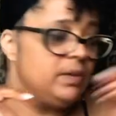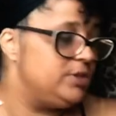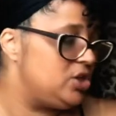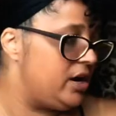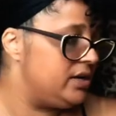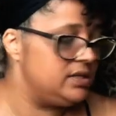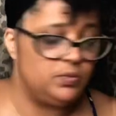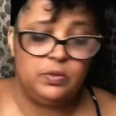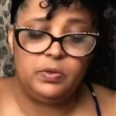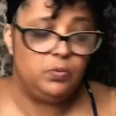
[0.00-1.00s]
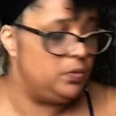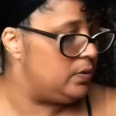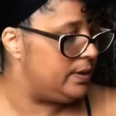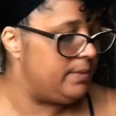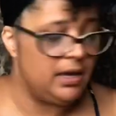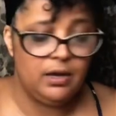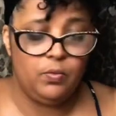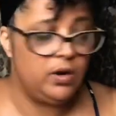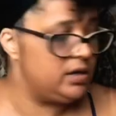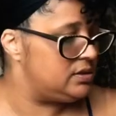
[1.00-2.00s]
majority of us women, we want to make
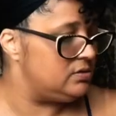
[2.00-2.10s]
it work.